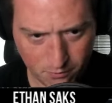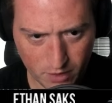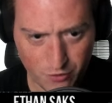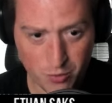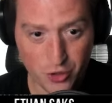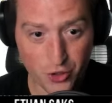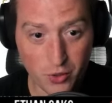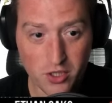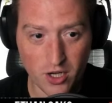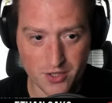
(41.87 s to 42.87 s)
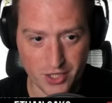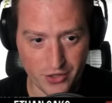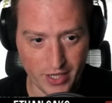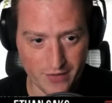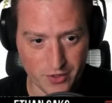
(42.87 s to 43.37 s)
If you put no cards in your
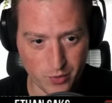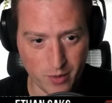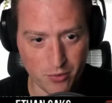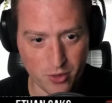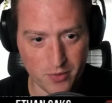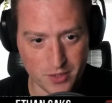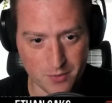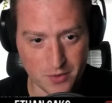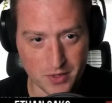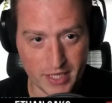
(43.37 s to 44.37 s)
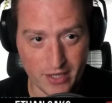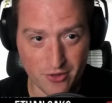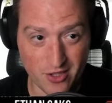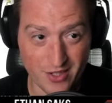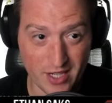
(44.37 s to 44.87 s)
hand this way, put a plus plus one counter
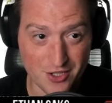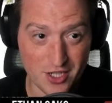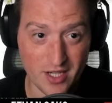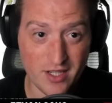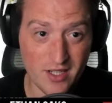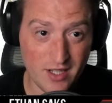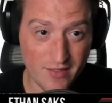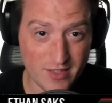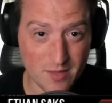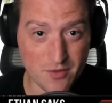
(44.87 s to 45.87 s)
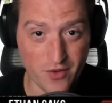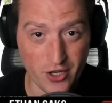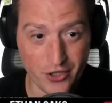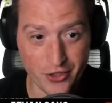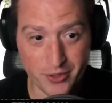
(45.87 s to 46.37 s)
on Nashi. Seems very
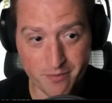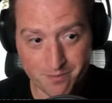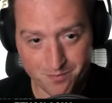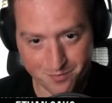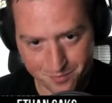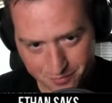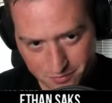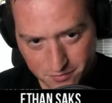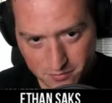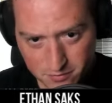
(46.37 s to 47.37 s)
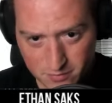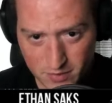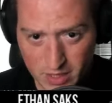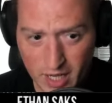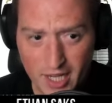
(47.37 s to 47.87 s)
good.
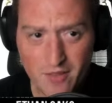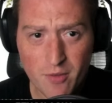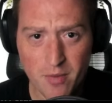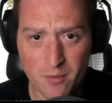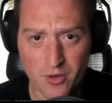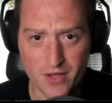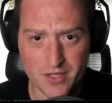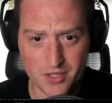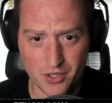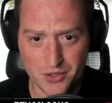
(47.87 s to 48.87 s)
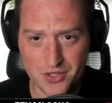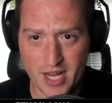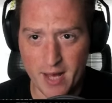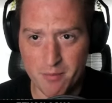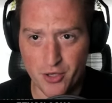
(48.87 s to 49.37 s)
Kind of a bummer that
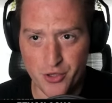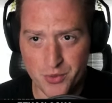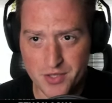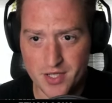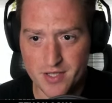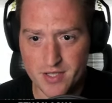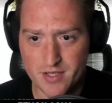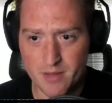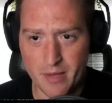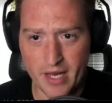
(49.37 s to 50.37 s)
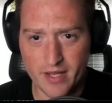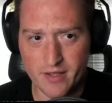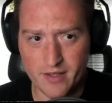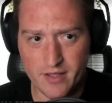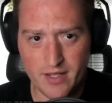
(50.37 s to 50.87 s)
Skullsnap Nuisance is in the pack
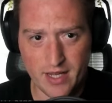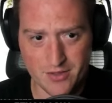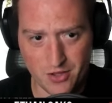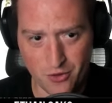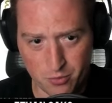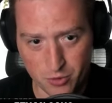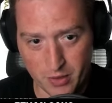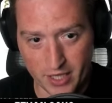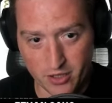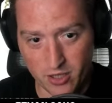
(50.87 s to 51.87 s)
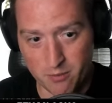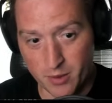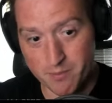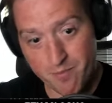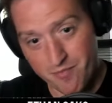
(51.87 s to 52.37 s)
as another blue black card,
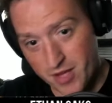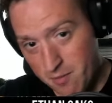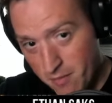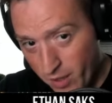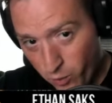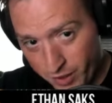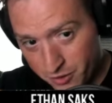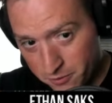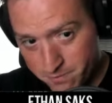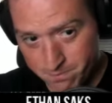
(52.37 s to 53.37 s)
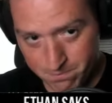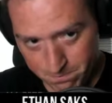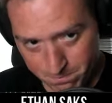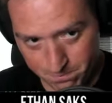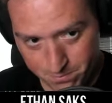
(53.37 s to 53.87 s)
but it might wheel.
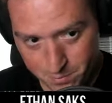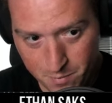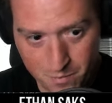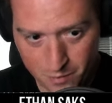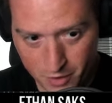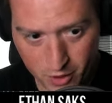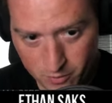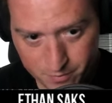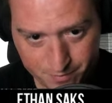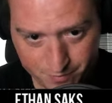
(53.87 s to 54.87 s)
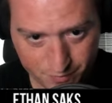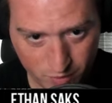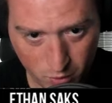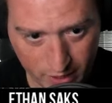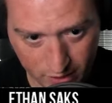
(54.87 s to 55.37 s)
You know, no
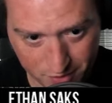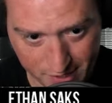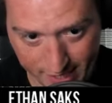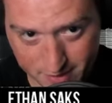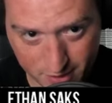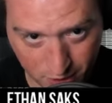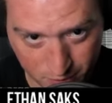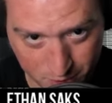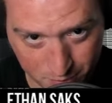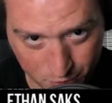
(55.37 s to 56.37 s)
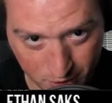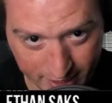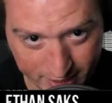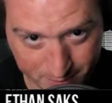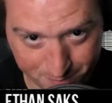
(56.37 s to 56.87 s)
one else has to go into blue black.